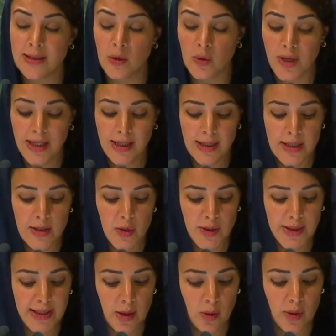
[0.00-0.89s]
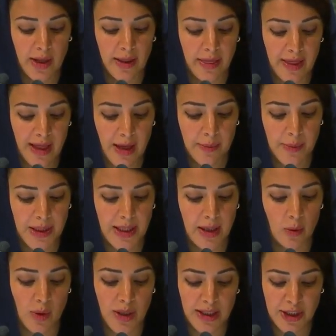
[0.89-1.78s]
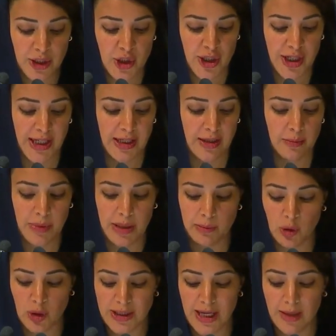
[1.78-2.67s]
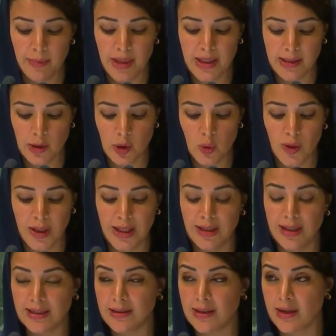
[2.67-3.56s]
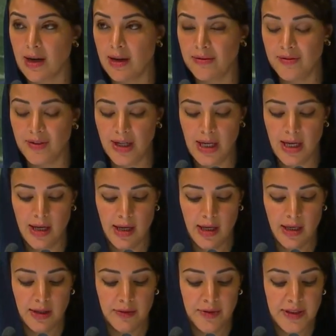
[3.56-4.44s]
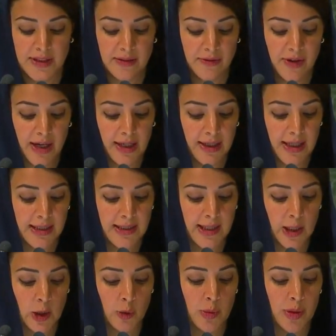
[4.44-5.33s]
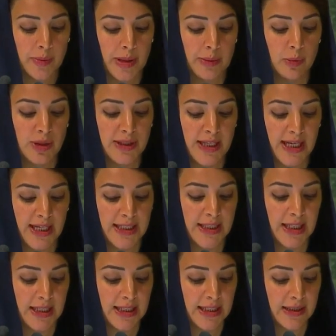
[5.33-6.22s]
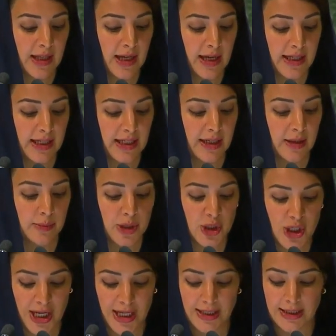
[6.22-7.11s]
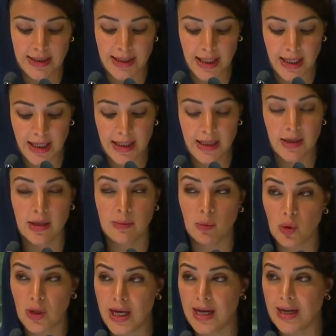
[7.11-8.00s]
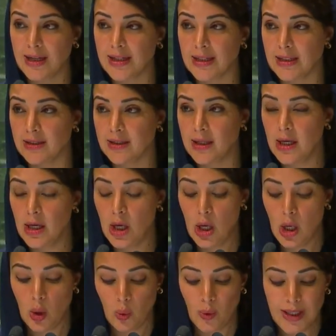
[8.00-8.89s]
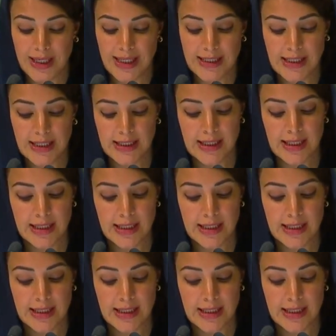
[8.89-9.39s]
the UAE is hosting the 28th session of the United Nations Climate Change Conference, COP28, in 2 months.